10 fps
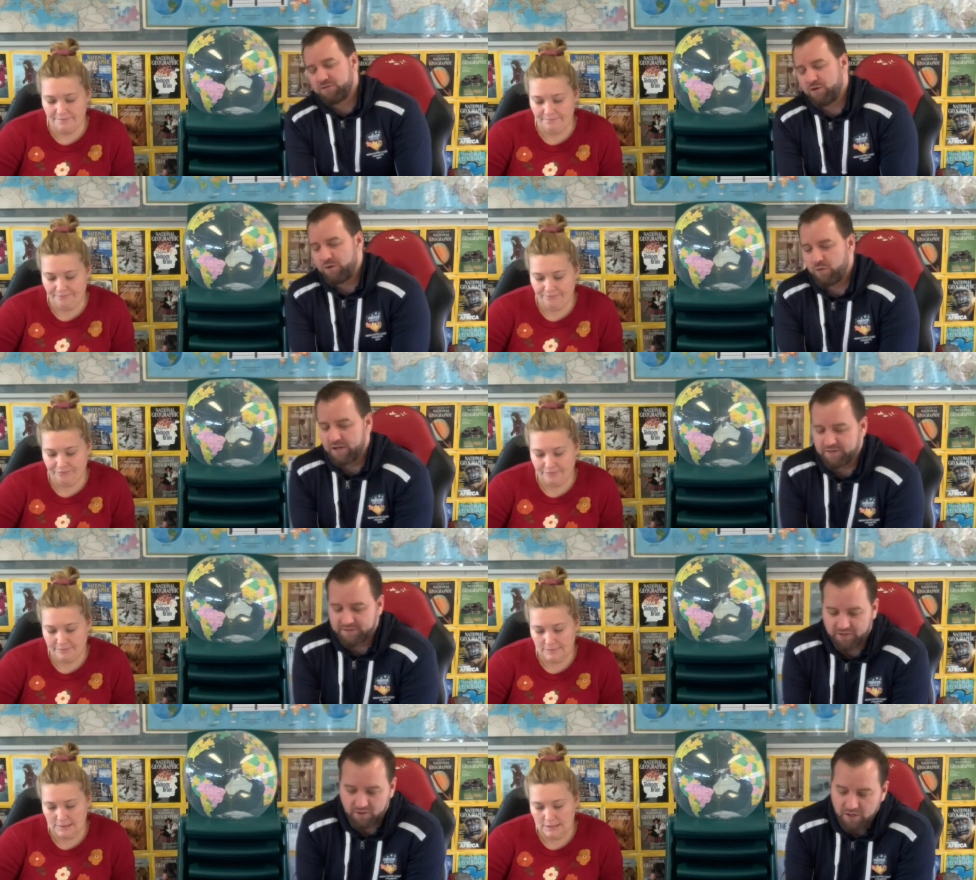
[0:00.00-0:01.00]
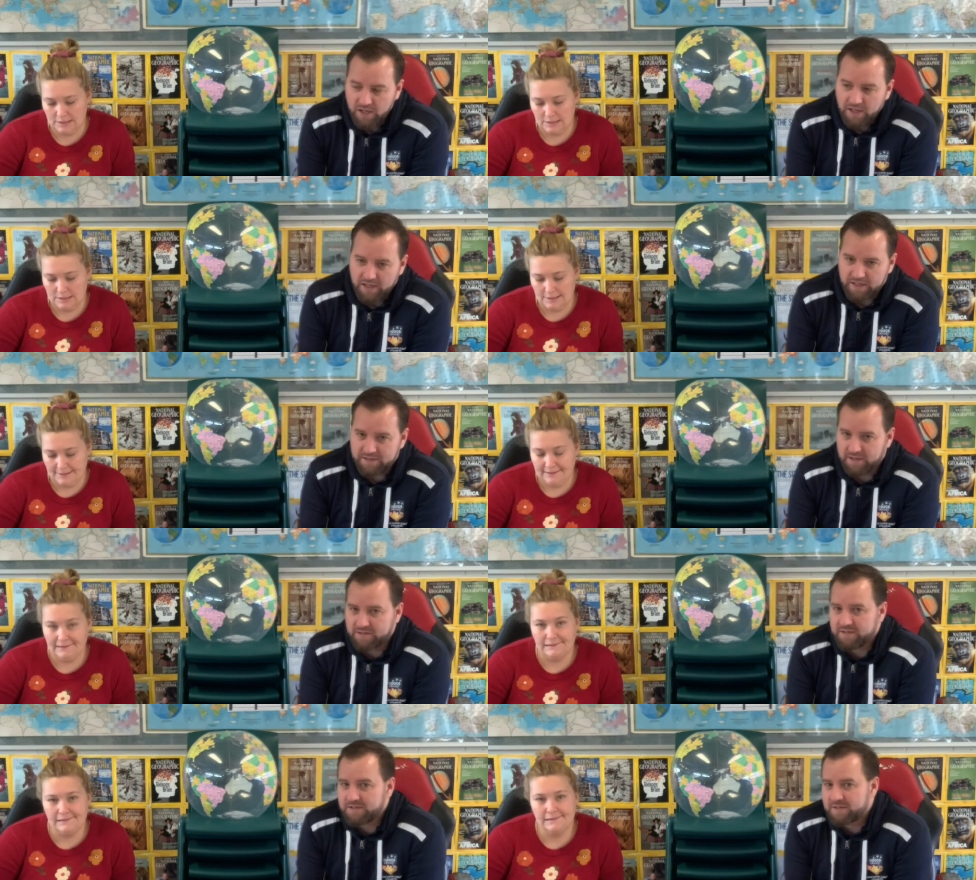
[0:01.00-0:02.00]
Speaker 1: 21. So it
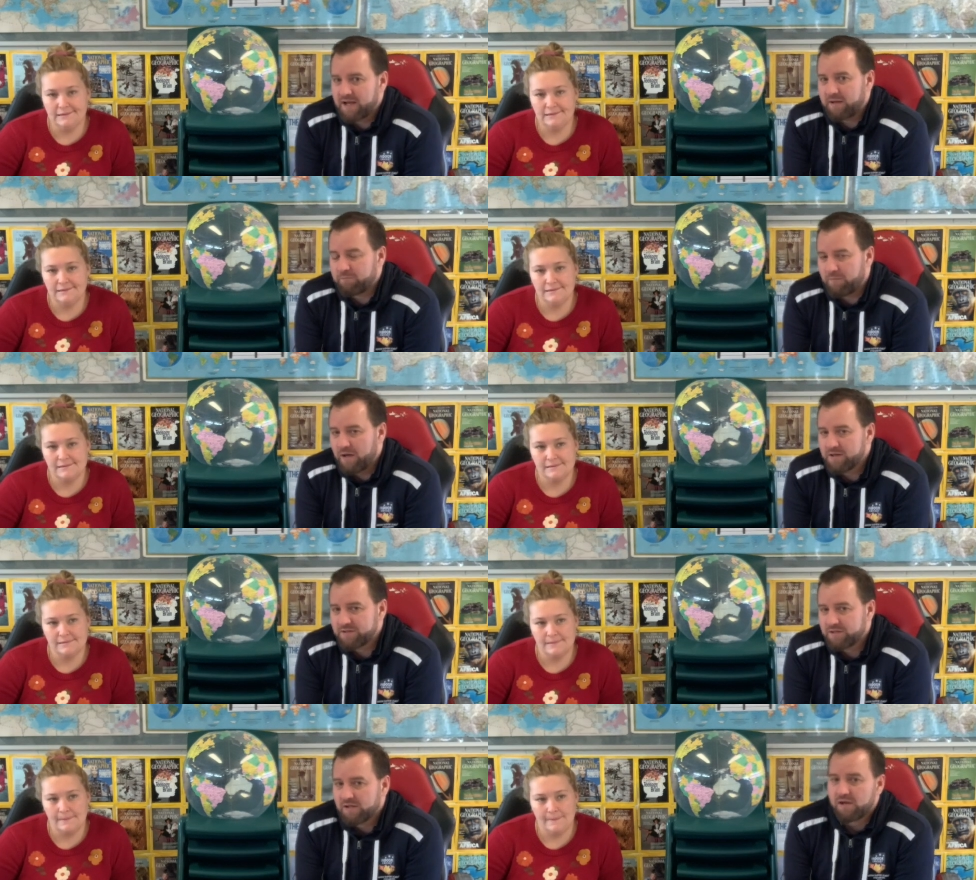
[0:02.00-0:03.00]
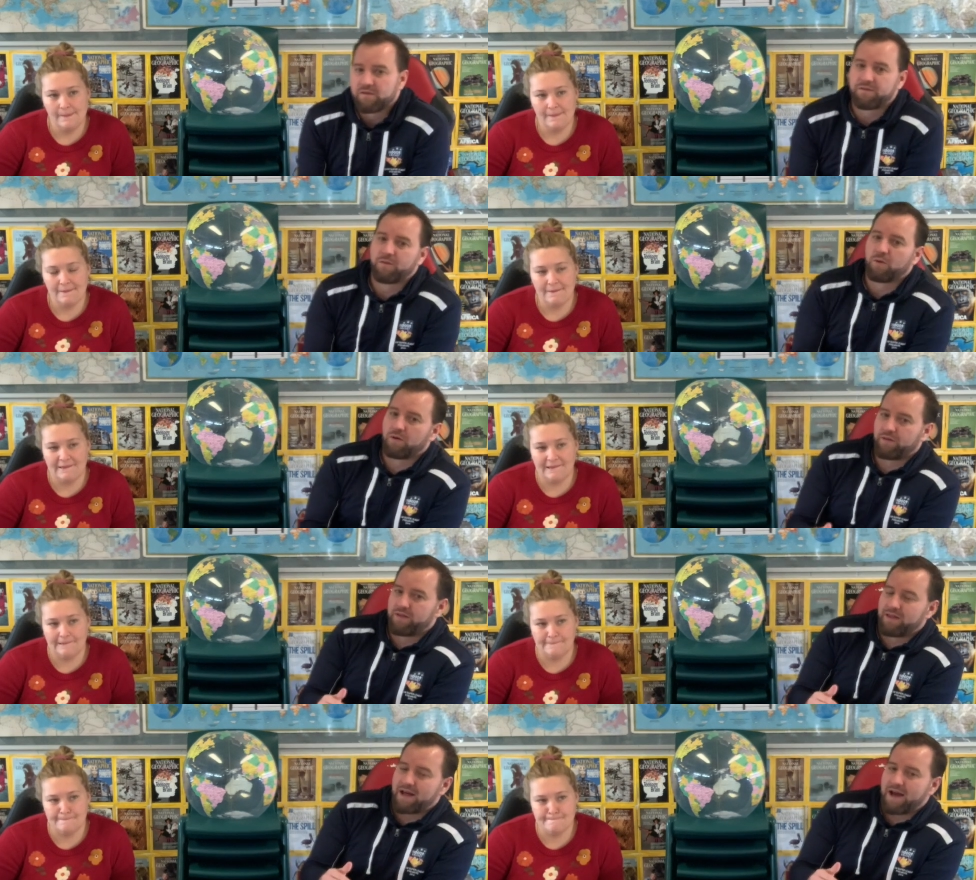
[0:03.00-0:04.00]
doesn't take much for
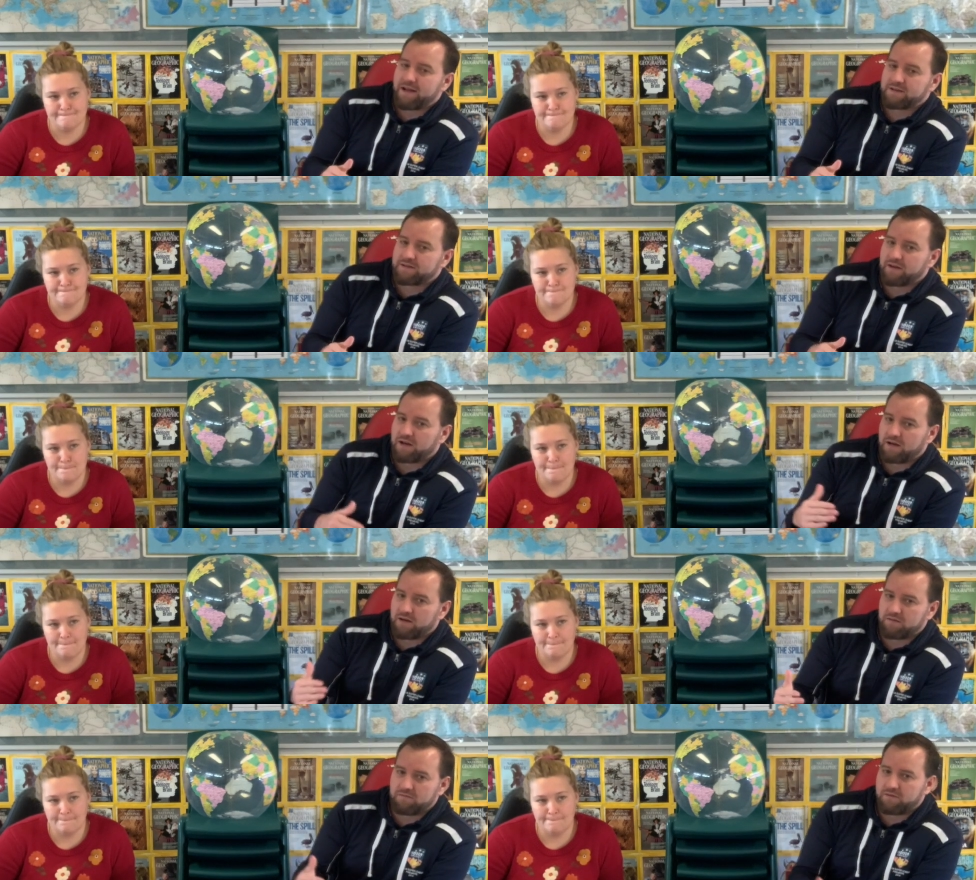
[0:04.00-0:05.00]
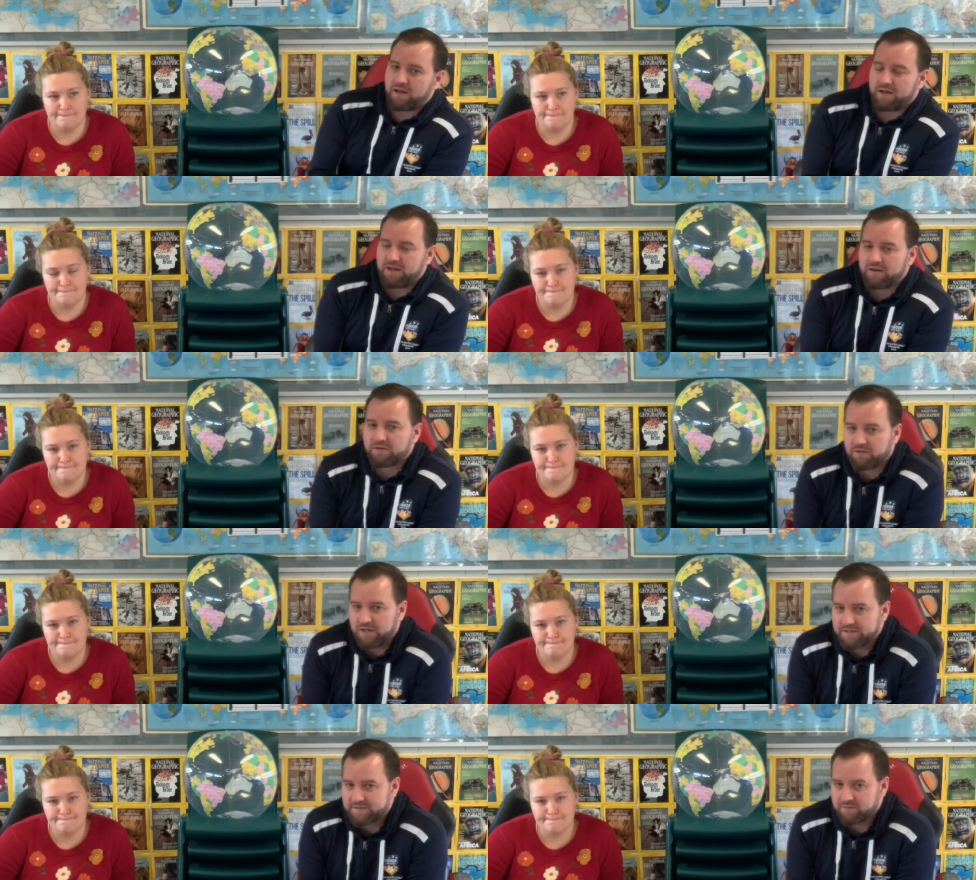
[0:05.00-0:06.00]
that uh, that
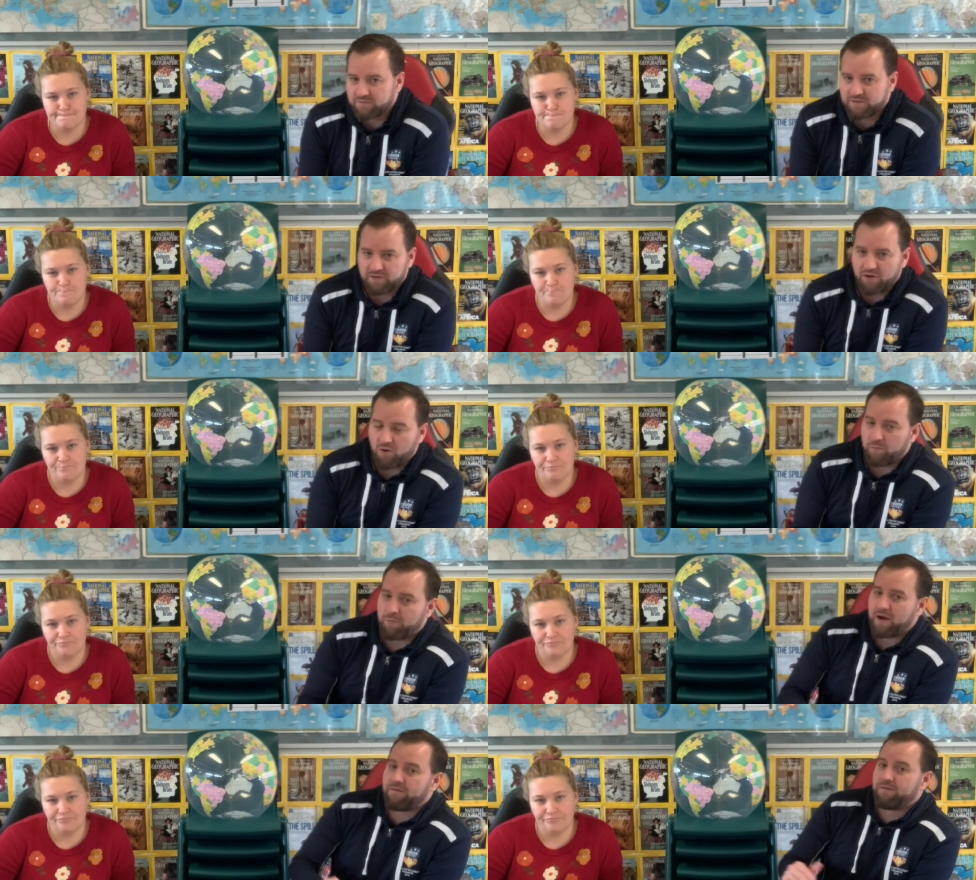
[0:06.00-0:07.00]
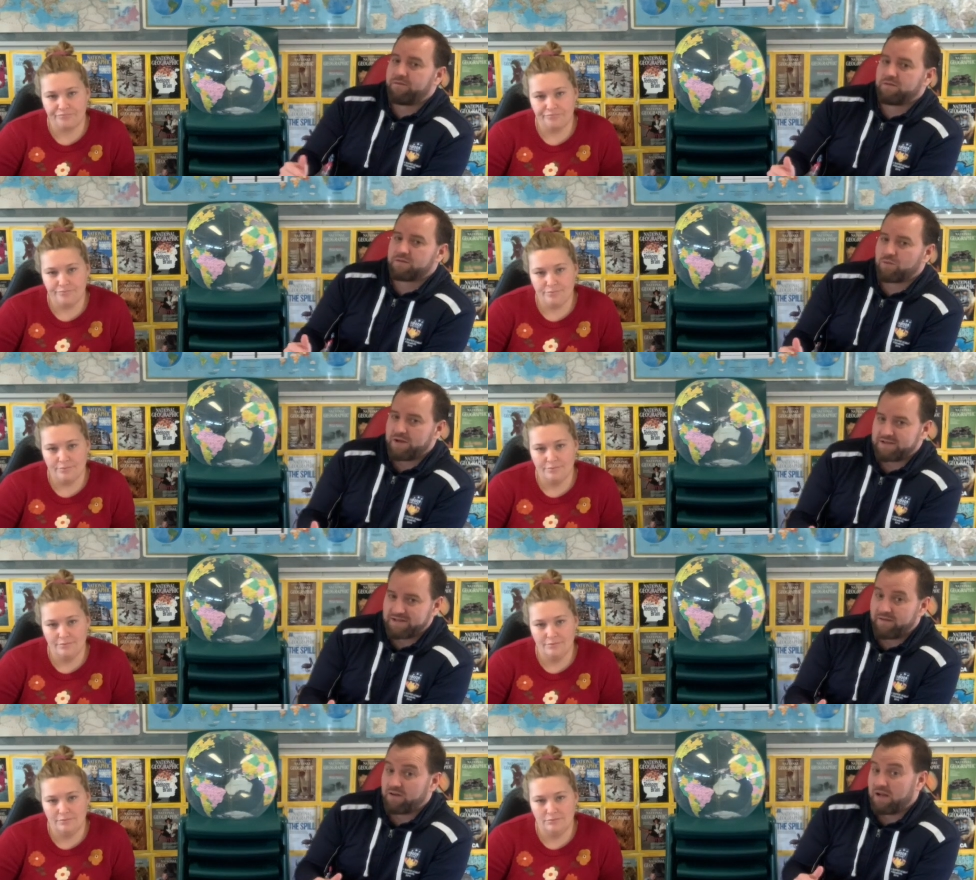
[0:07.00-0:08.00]
increase to go above
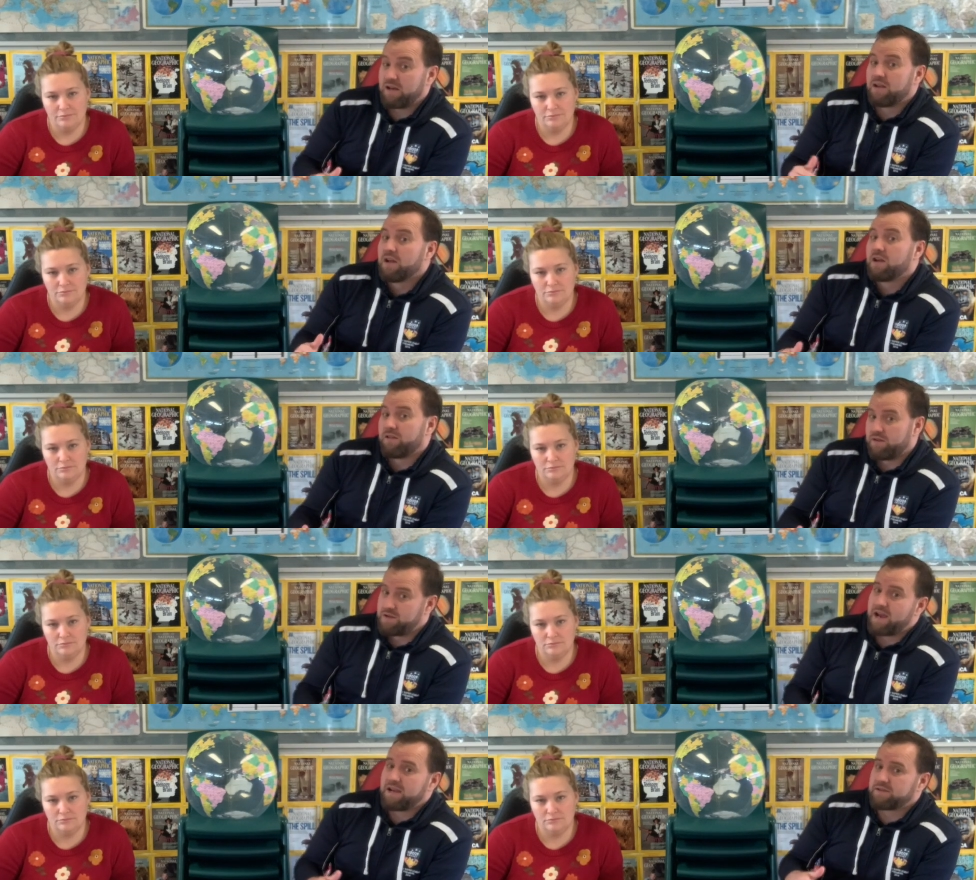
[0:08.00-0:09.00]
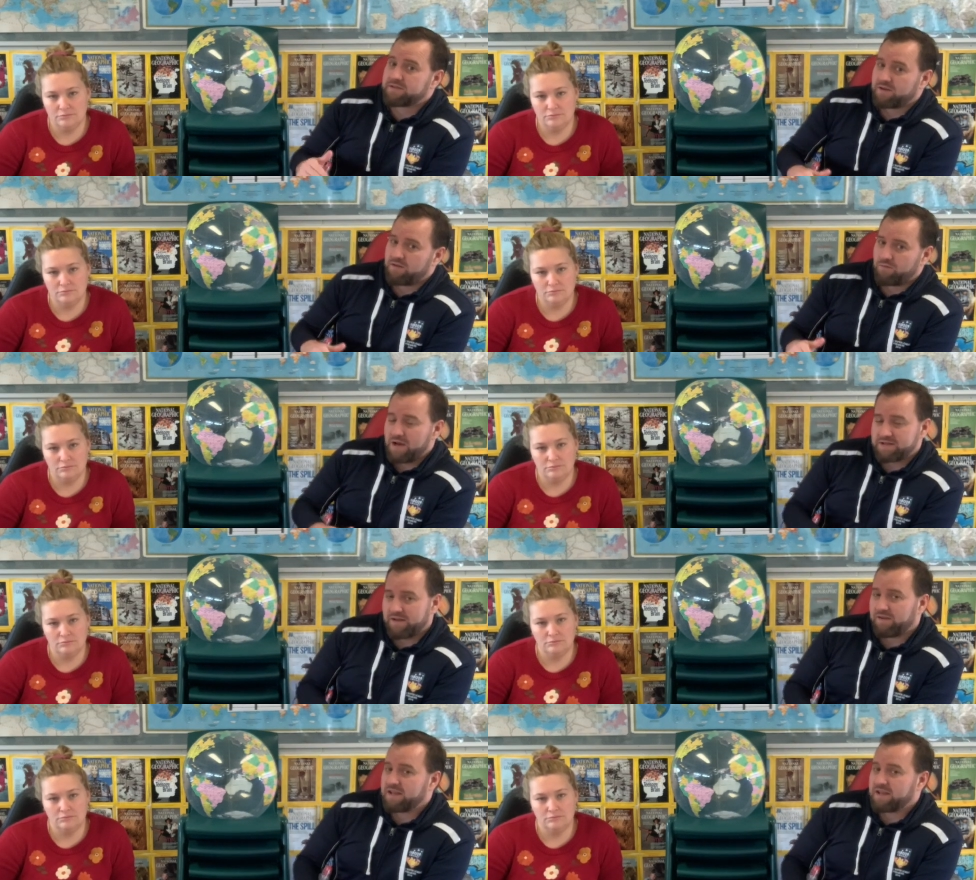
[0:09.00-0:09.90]
27 in the danger zone the red. So if it